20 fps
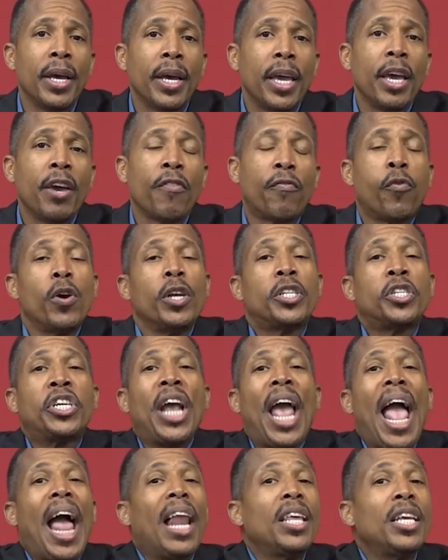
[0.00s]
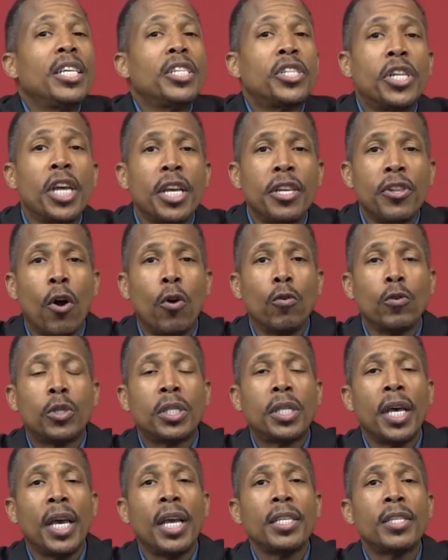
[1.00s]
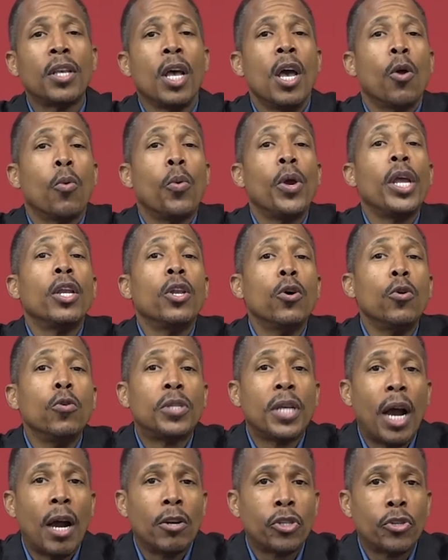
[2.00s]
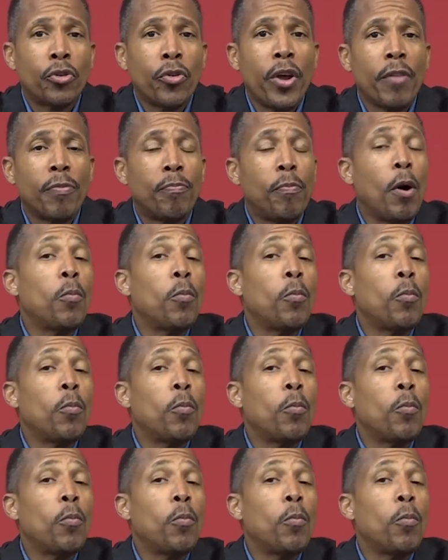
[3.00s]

If we're challenged in those things, we lose our strength.